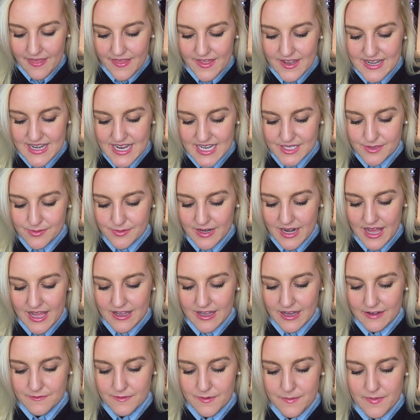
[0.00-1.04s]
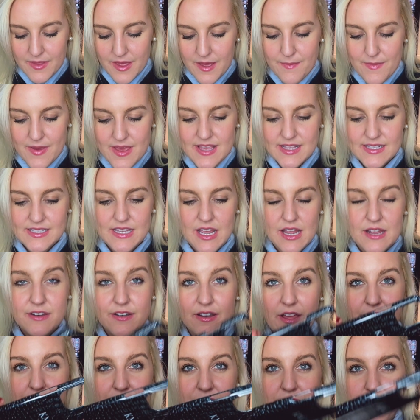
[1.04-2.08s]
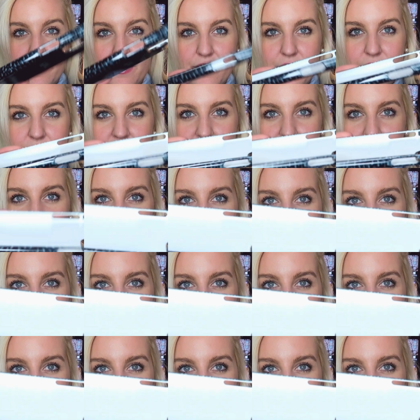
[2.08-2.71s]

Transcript: The next one I got from them is another thin